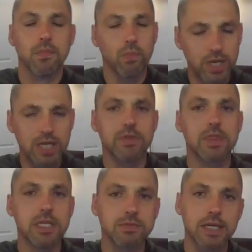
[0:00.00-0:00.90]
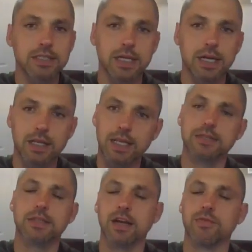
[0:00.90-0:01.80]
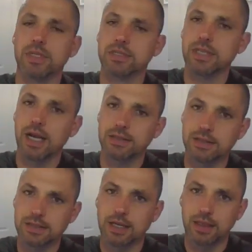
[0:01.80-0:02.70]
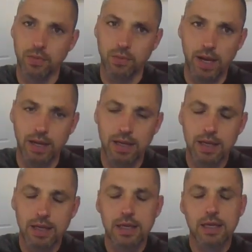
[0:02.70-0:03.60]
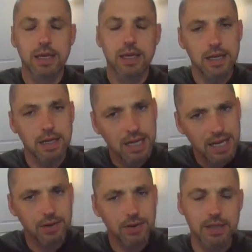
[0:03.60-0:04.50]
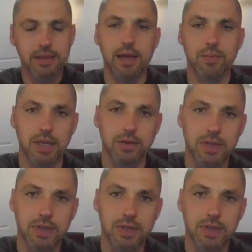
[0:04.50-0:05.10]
We'll give you these rights unless the government decides to take them away. How can that be?